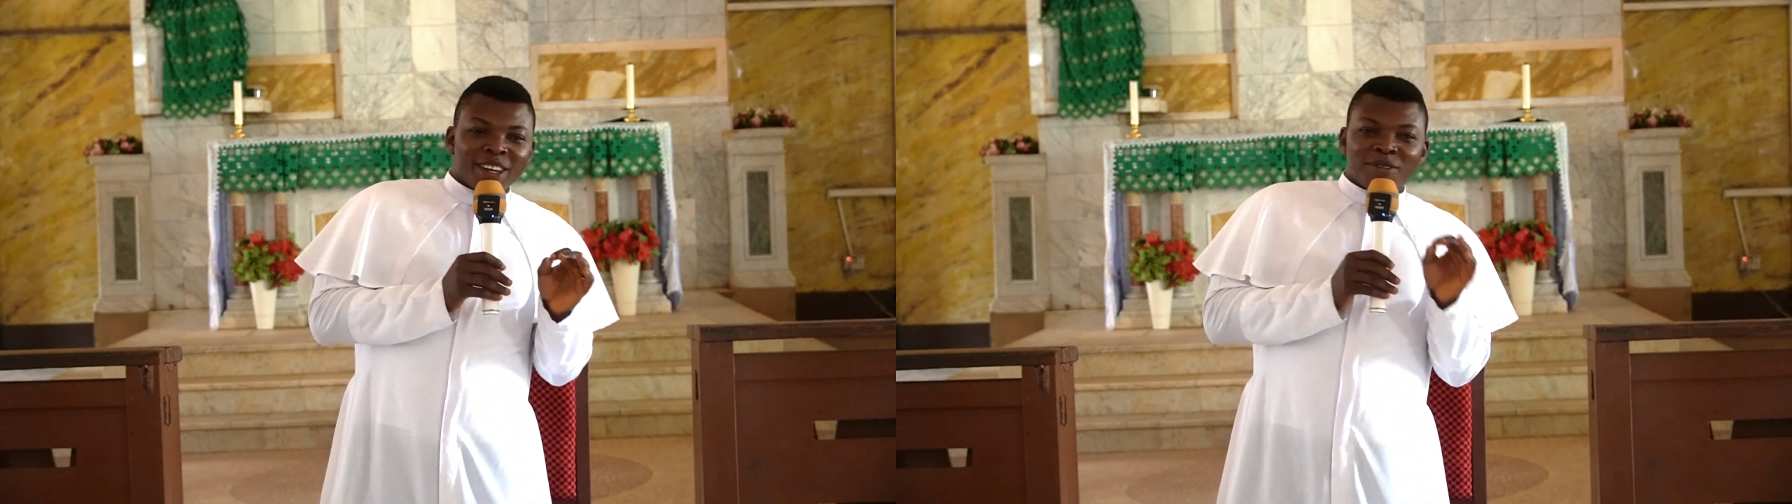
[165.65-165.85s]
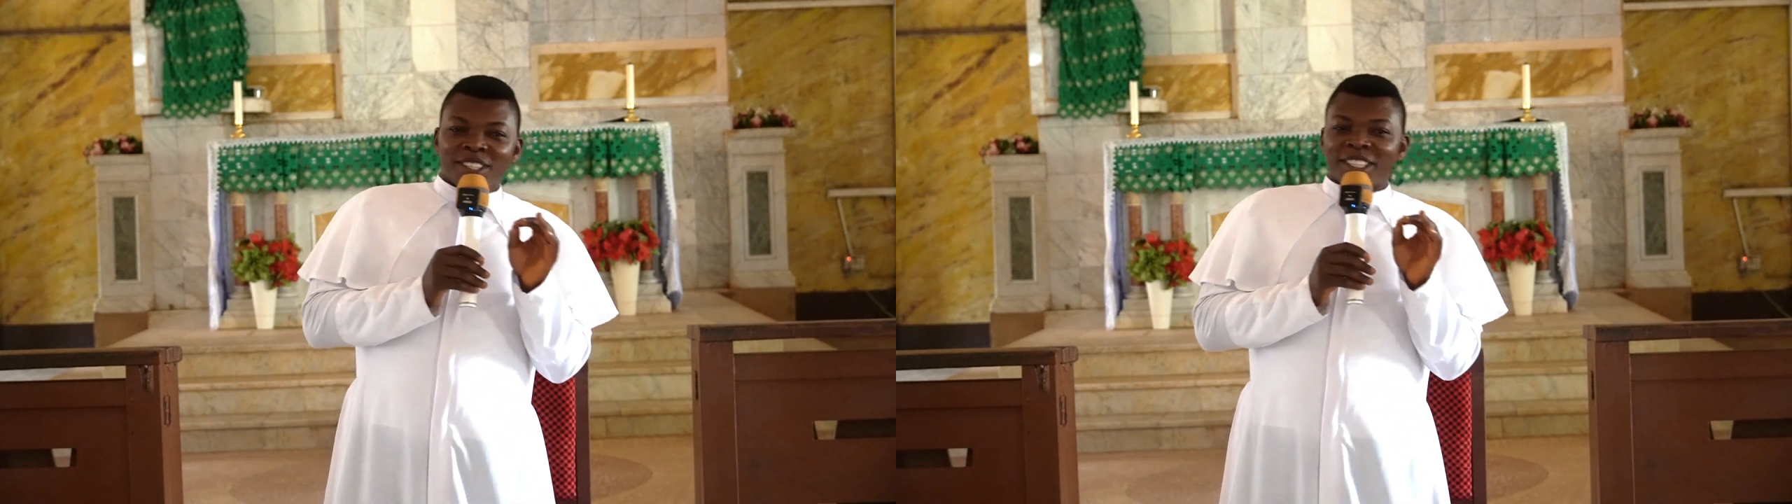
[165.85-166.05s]

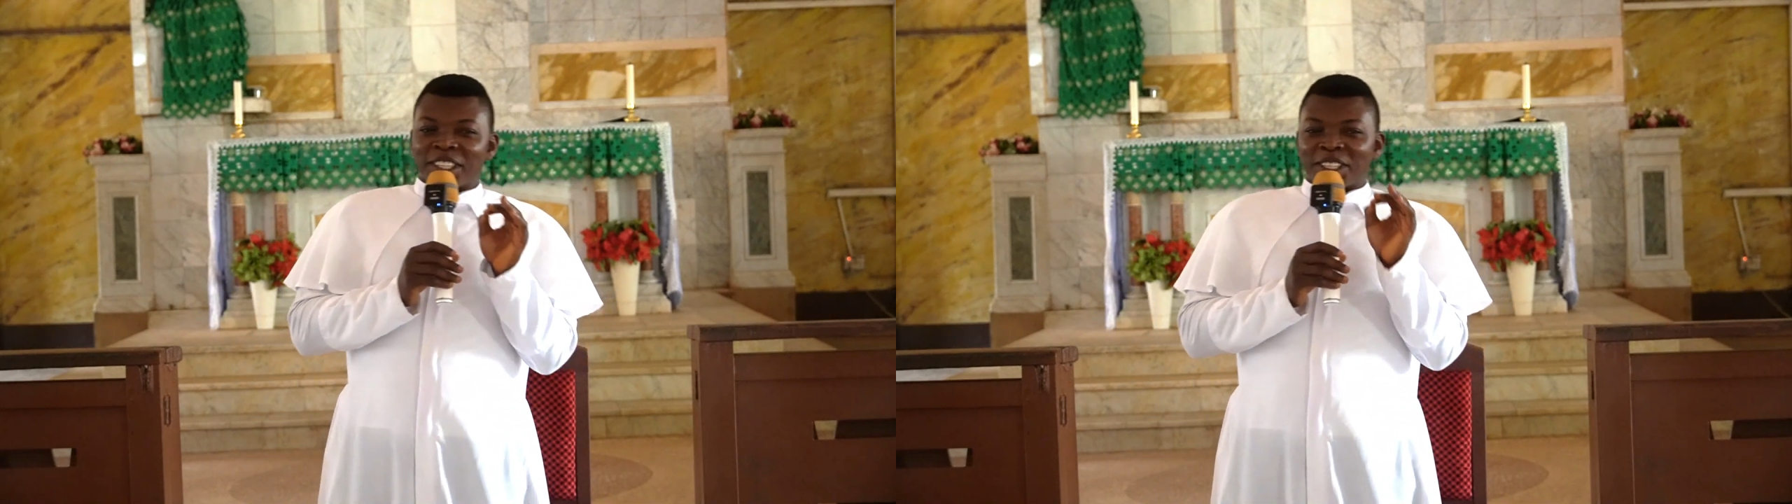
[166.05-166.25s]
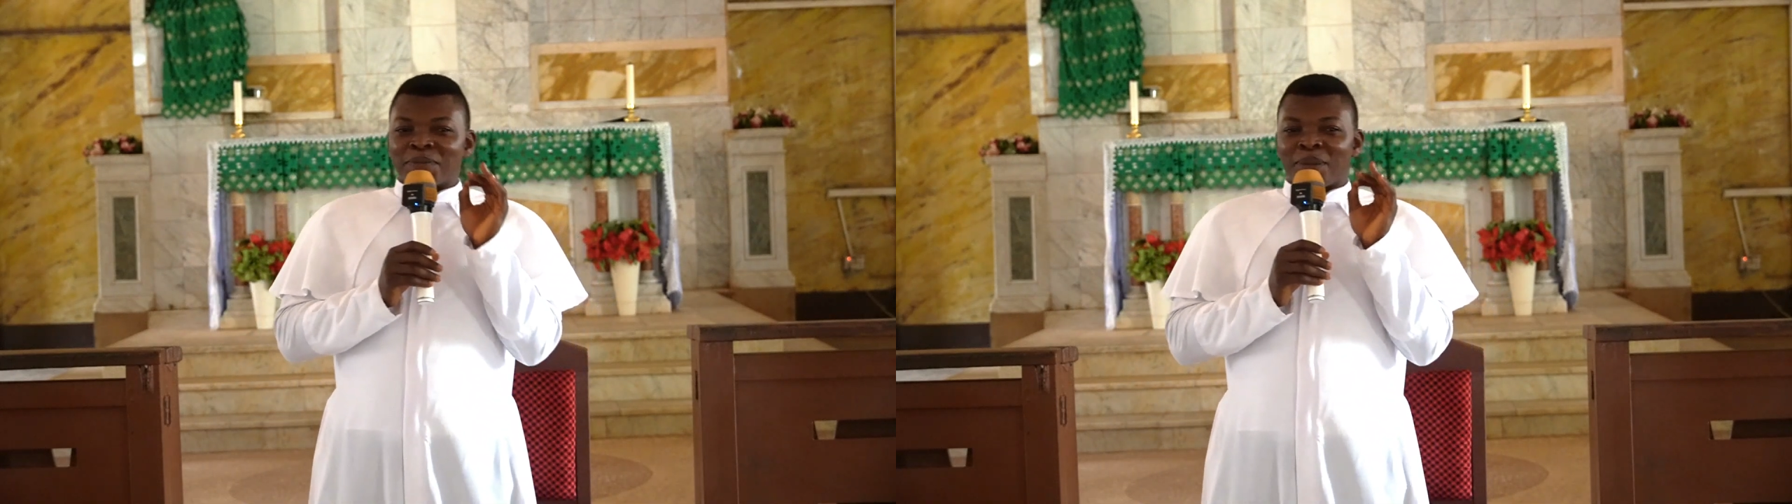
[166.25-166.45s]
everything
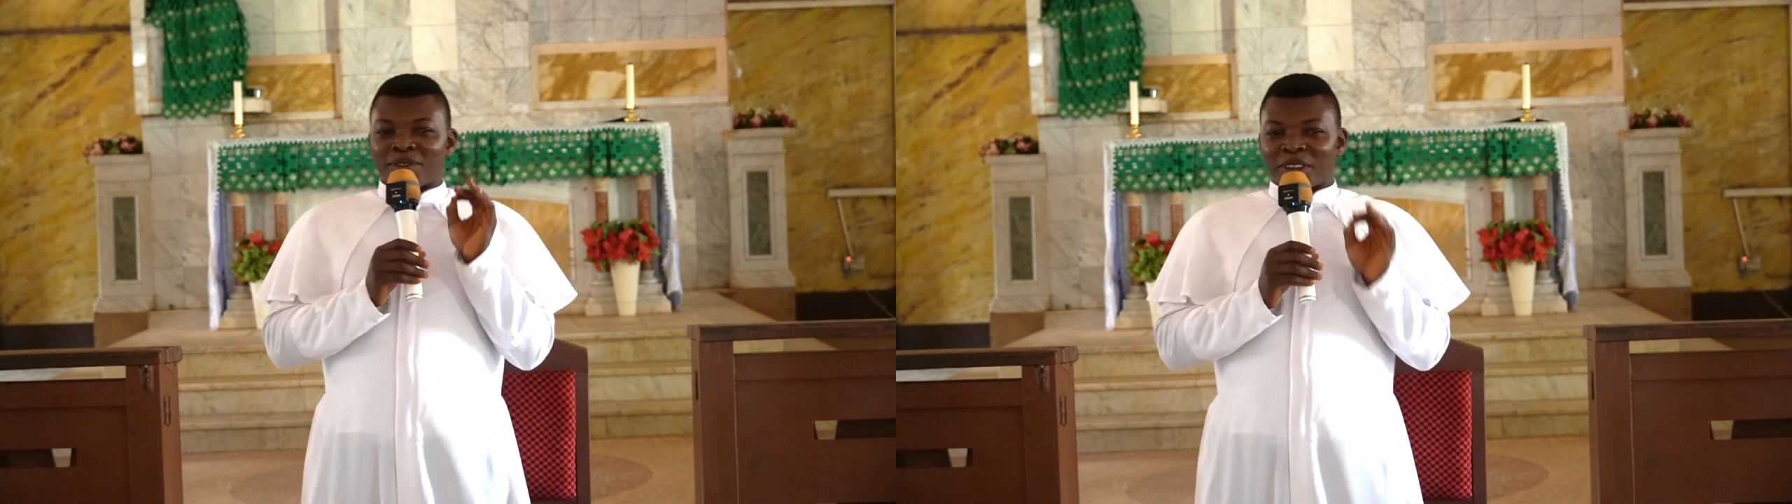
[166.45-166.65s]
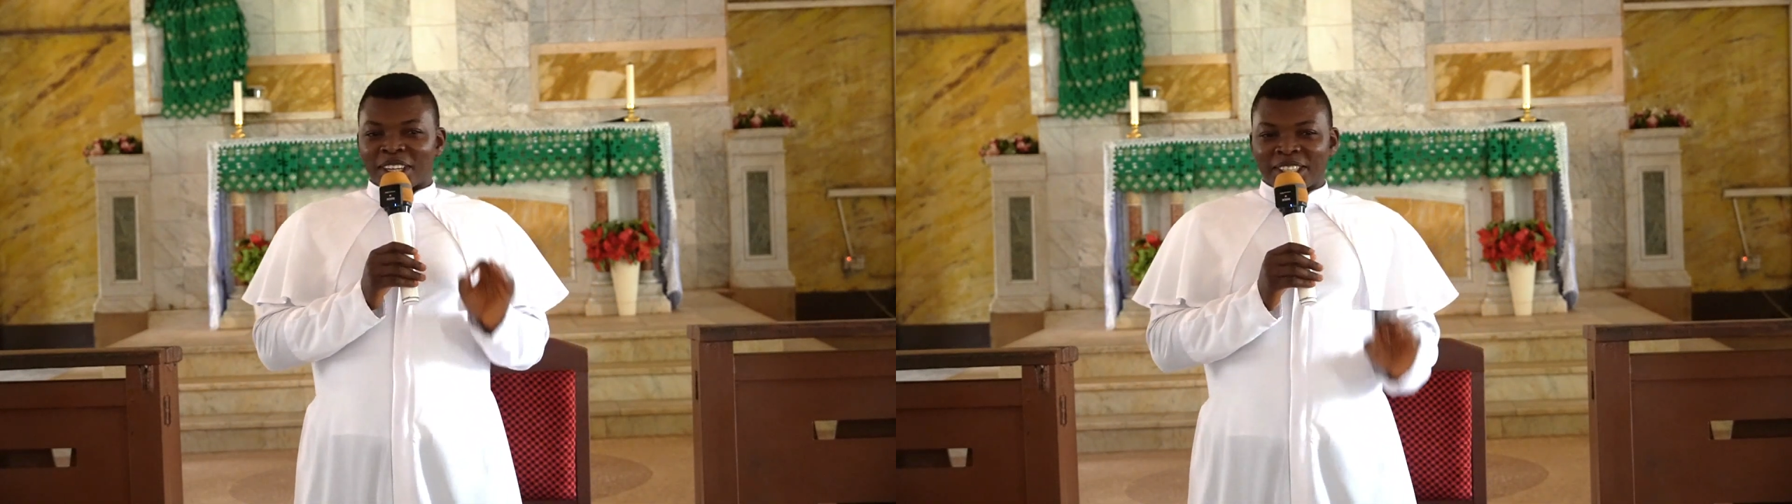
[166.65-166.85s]
is
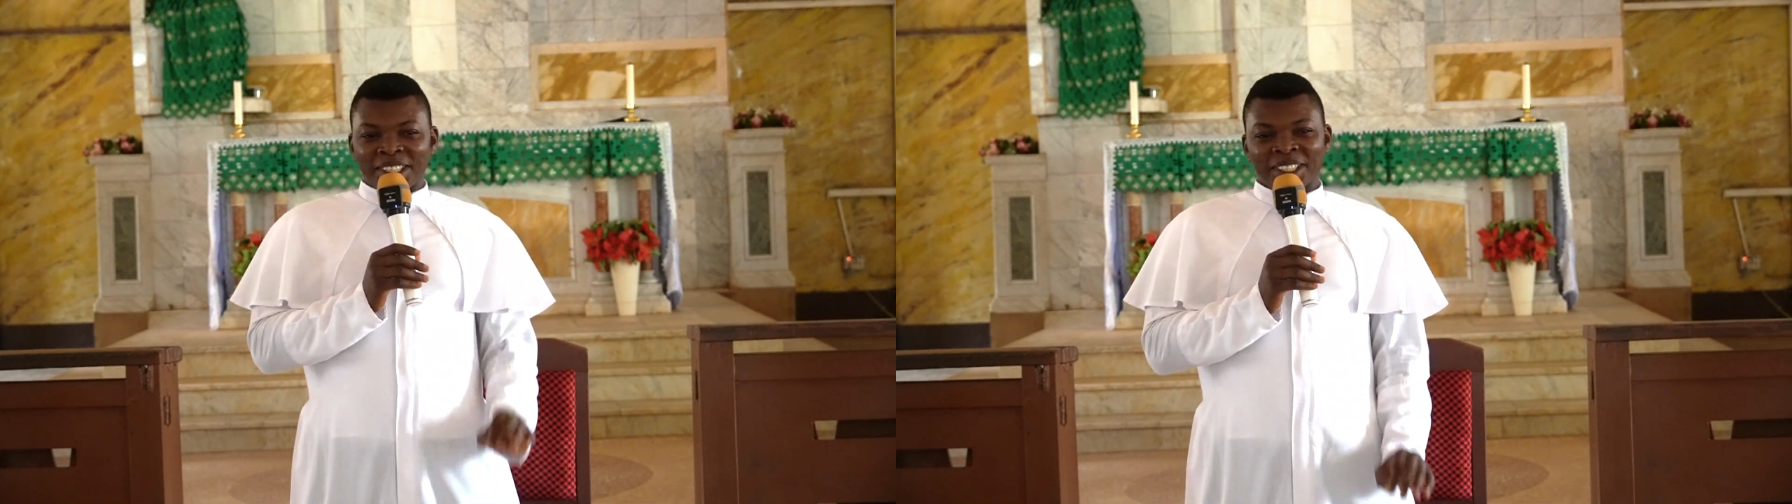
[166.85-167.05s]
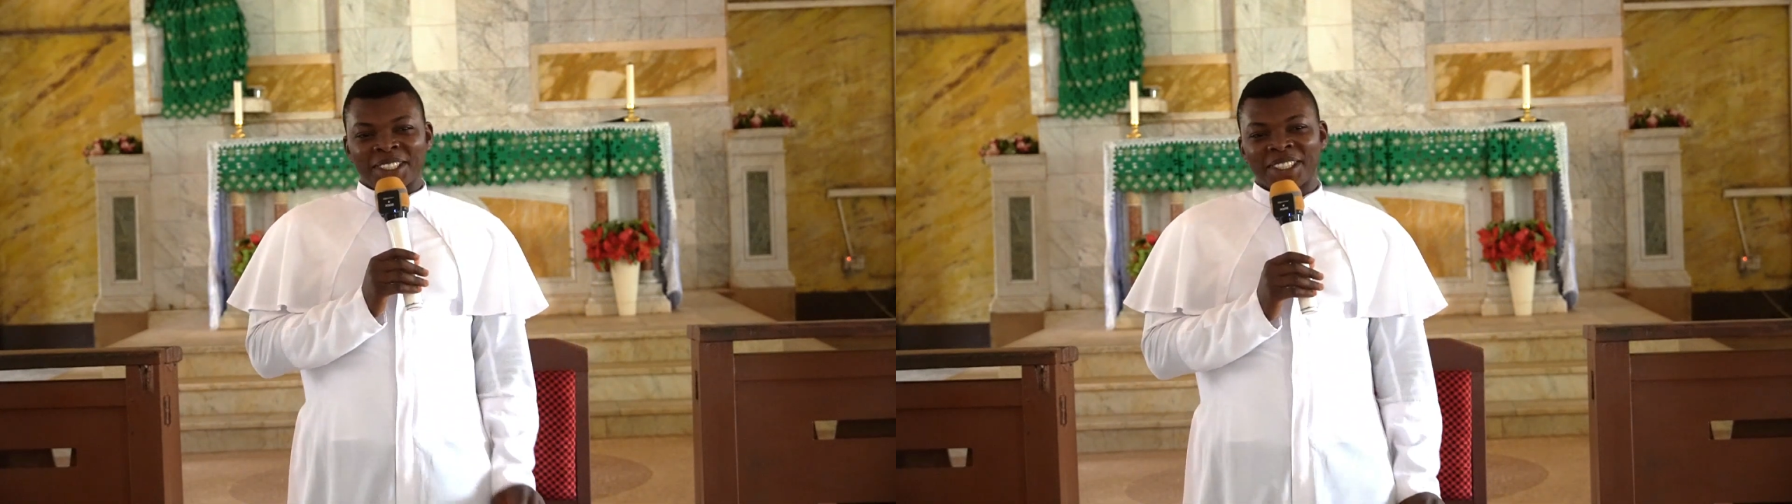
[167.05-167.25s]
perfect.